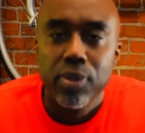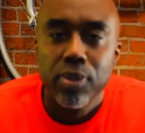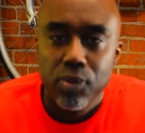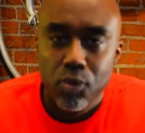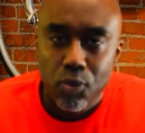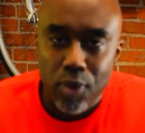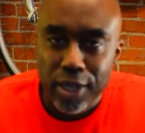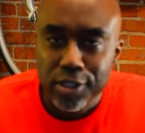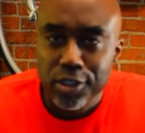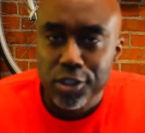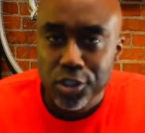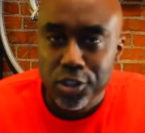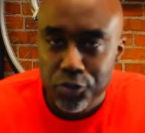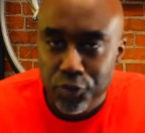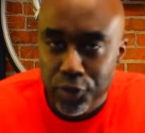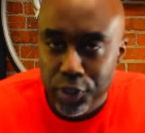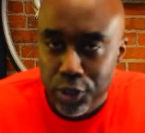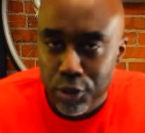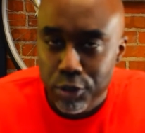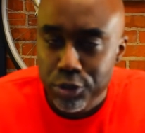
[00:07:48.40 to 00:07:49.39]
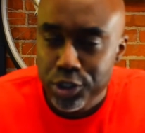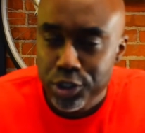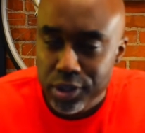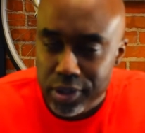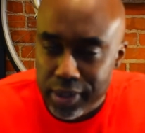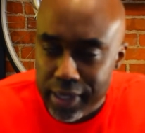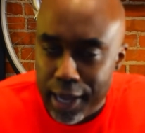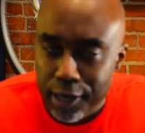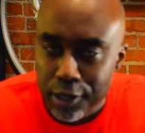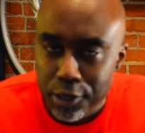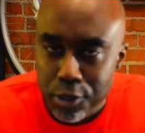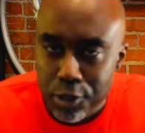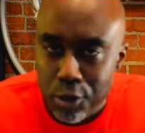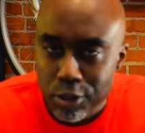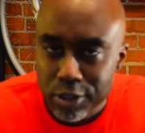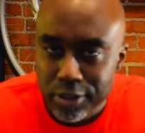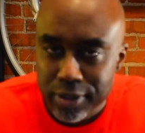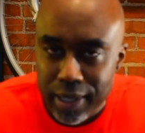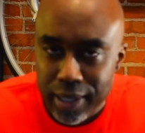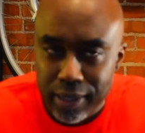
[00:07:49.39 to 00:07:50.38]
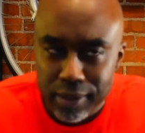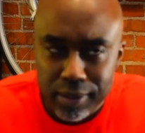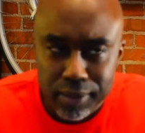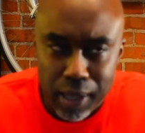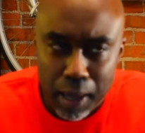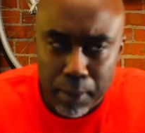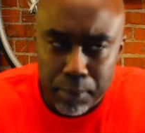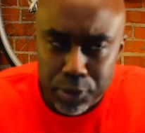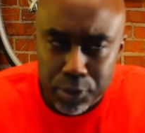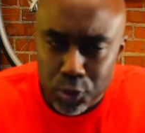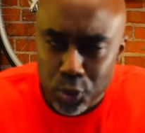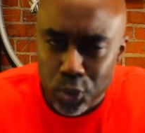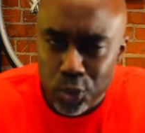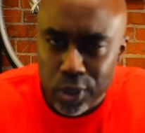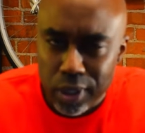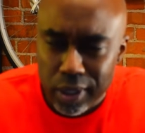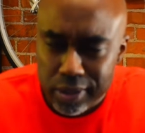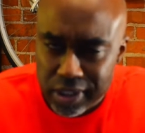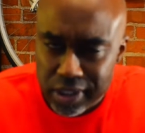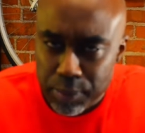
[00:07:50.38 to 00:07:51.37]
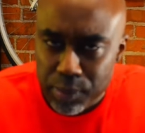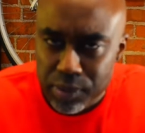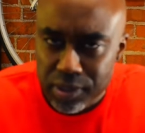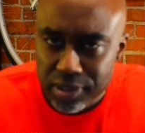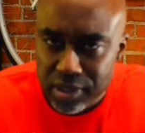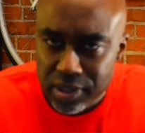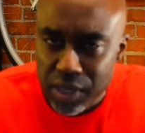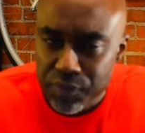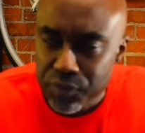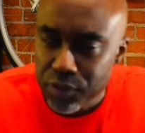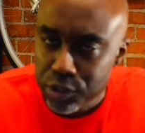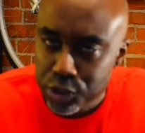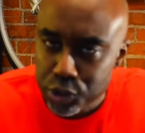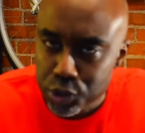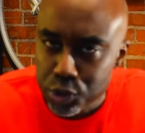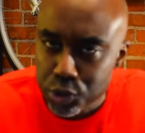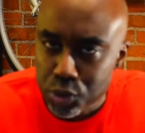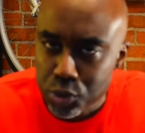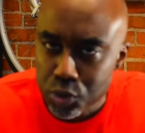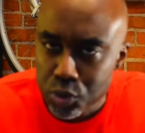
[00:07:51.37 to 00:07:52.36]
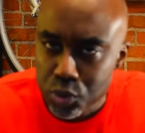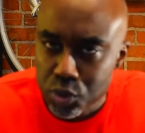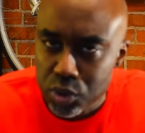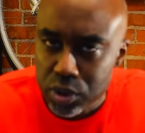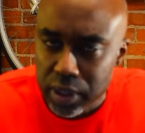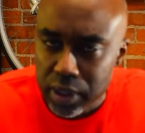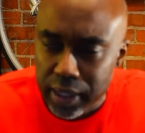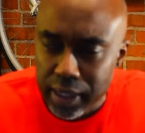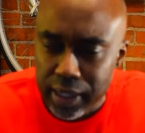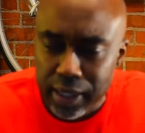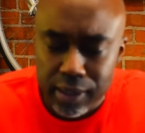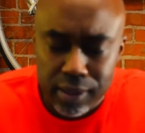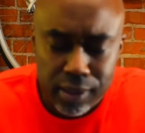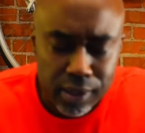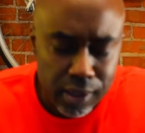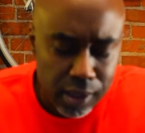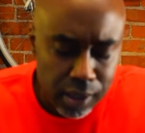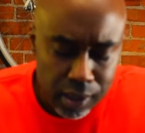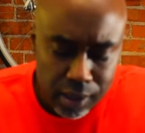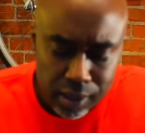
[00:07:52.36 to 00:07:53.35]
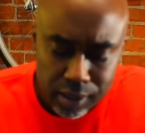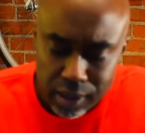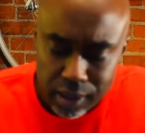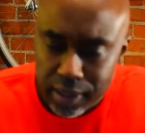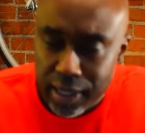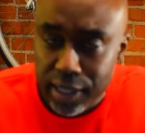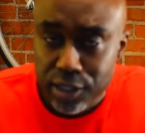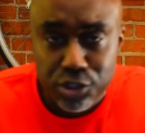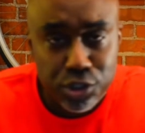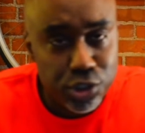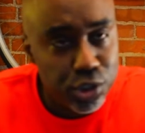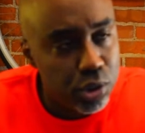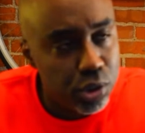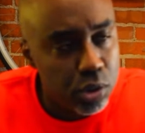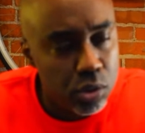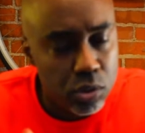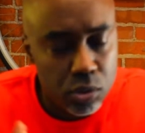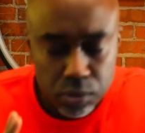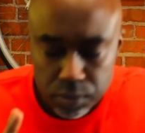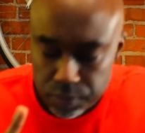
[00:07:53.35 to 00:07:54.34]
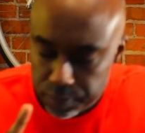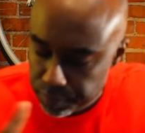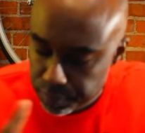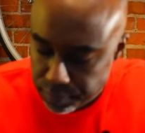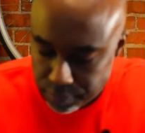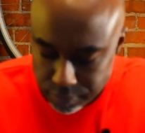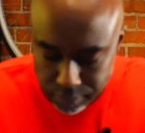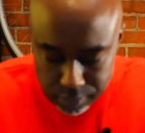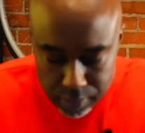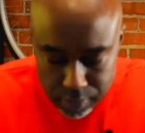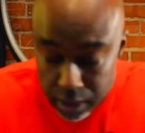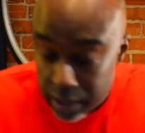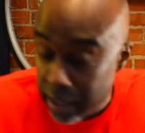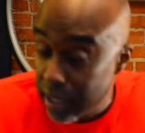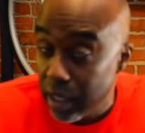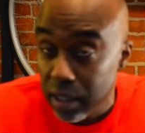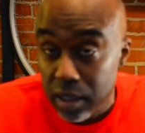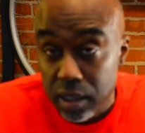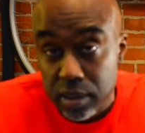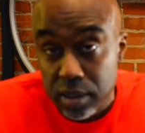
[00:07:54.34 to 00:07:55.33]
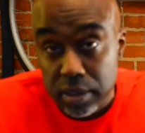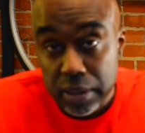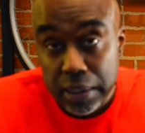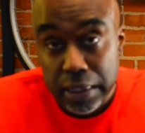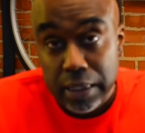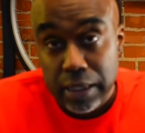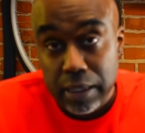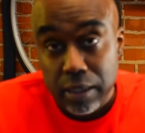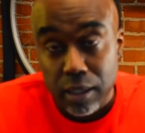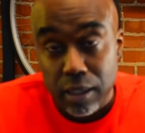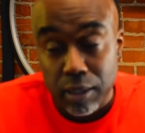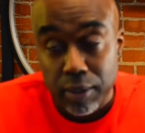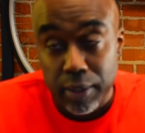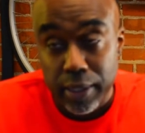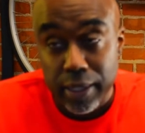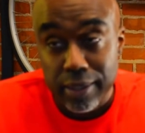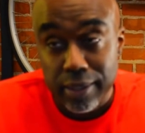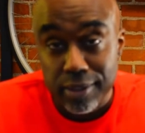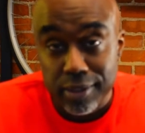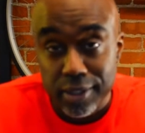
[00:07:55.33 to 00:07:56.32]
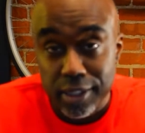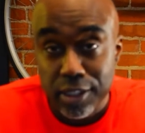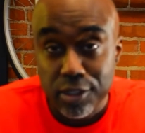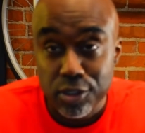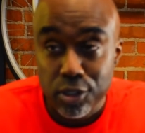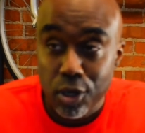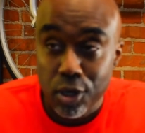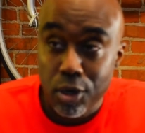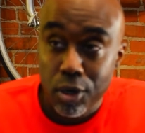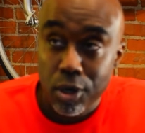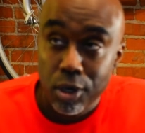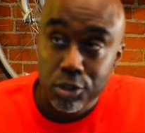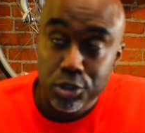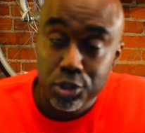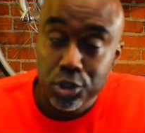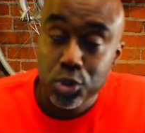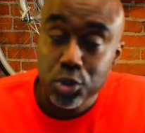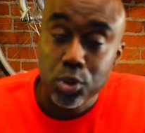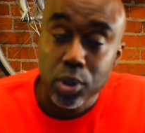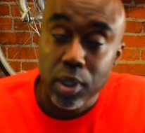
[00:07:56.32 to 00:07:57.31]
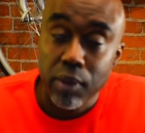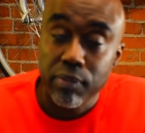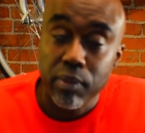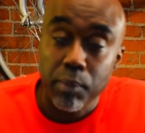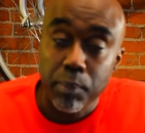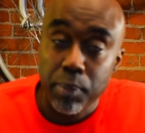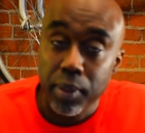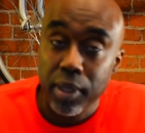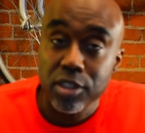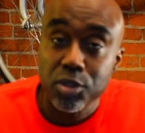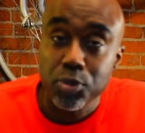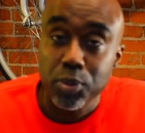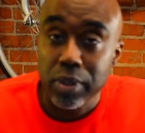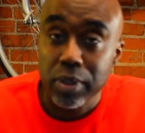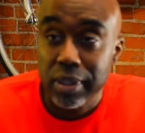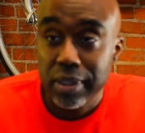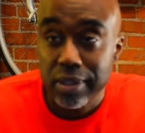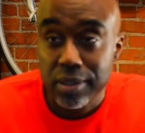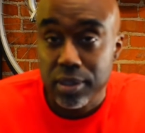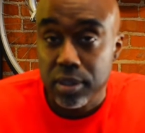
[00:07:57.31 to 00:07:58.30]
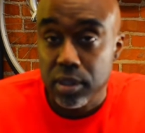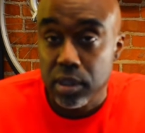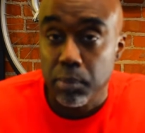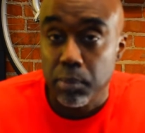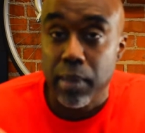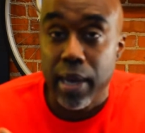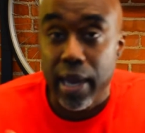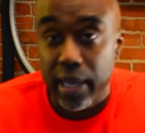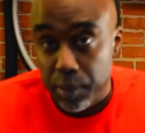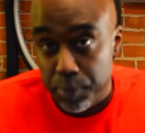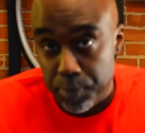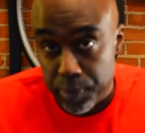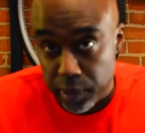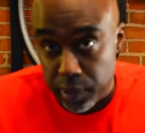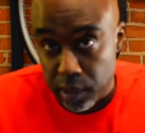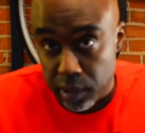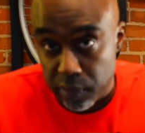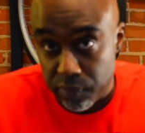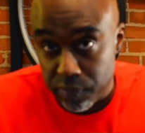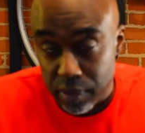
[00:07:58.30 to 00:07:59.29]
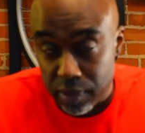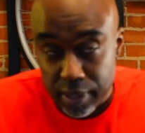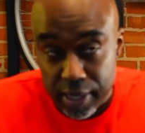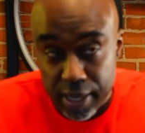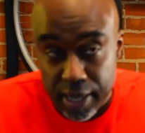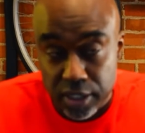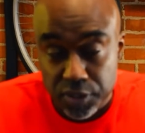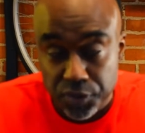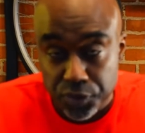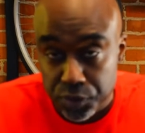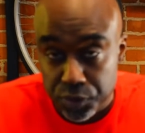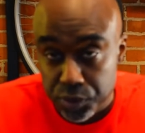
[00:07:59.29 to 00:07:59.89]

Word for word: Watching this video, you should kind of notice that I'm doing uh, some of this stuff in twos, and the next two are killer, all right? These are two of the best releases, in my opinion, of the last few